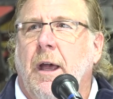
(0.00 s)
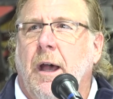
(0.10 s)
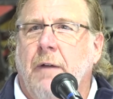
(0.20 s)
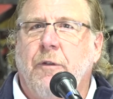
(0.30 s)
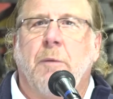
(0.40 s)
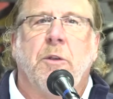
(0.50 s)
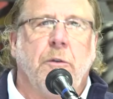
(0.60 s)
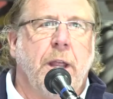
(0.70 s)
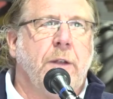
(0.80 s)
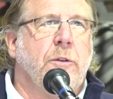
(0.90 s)
uh, farmers
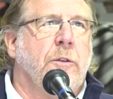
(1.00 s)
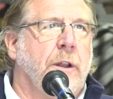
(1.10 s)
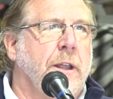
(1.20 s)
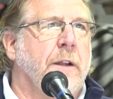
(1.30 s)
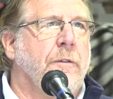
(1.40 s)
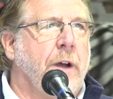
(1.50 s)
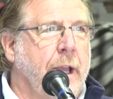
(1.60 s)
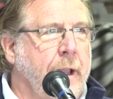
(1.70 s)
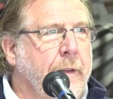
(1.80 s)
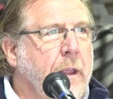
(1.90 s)
and ranchers
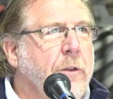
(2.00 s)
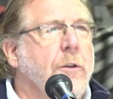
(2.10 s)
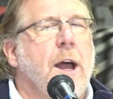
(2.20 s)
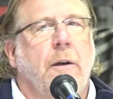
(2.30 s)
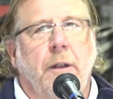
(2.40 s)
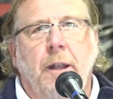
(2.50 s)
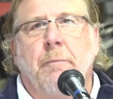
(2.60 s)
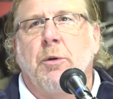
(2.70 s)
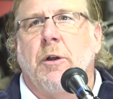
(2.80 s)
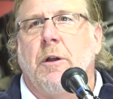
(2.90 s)
identifying drought and
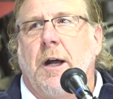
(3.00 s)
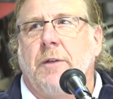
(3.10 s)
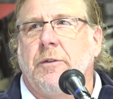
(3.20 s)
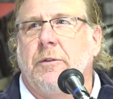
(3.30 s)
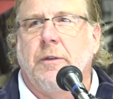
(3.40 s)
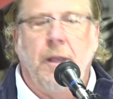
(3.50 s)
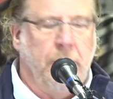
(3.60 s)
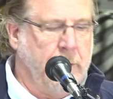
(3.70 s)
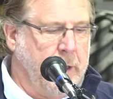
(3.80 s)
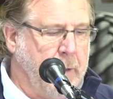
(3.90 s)
input costs as,
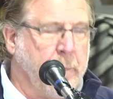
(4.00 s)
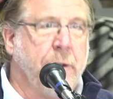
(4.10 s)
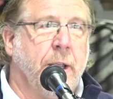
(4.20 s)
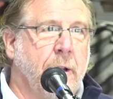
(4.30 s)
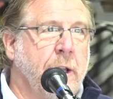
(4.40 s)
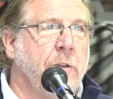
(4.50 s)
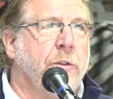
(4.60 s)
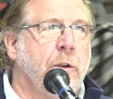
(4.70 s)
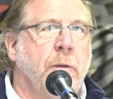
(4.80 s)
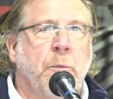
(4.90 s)
as uh, particularly
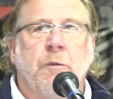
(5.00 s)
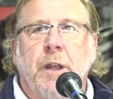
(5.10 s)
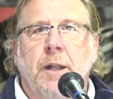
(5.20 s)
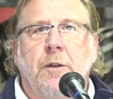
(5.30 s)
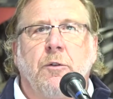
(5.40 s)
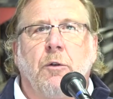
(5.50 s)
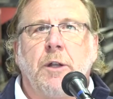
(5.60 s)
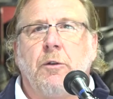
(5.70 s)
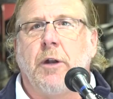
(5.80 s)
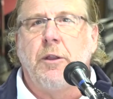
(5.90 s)
concerned moving into
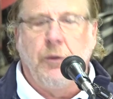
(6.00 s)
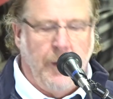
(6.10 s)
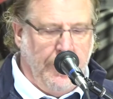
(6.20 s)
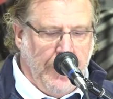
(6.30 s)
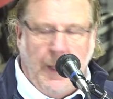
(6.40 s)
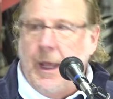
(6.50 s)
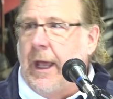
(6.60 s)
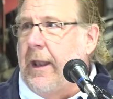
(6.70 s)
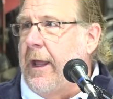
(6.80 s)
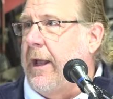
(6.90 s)
2023.
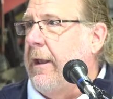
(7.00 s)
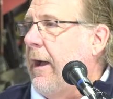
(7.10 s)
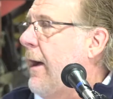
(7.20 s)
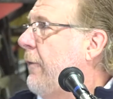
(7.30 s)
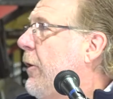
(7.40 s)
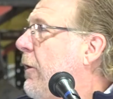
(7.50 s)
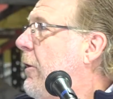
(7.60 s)
And then I'll turn it